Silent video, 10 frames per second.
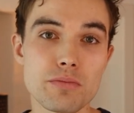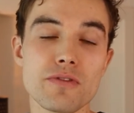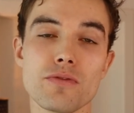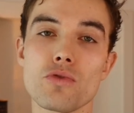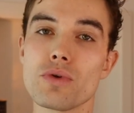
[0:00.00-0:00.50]

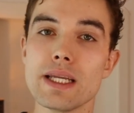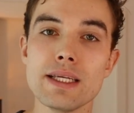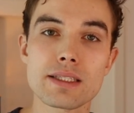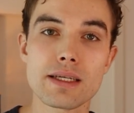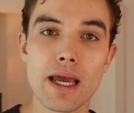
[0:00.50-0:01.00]
before
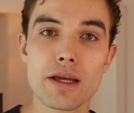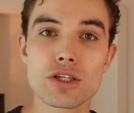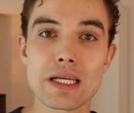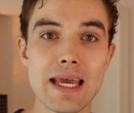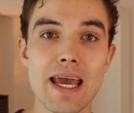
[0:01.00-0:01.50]
releasing
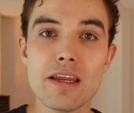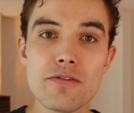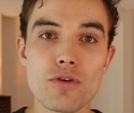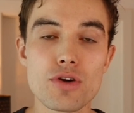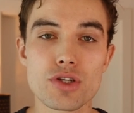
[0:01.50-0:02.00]
actually any
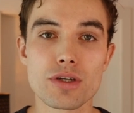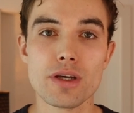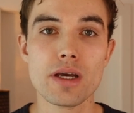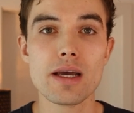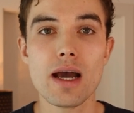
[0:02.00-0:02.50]
version
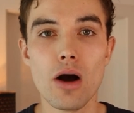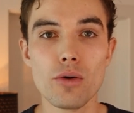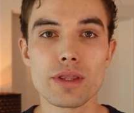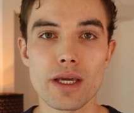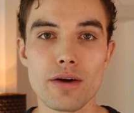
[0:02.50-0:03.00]

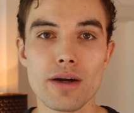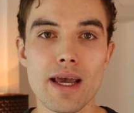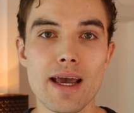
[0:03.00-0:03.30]
out there.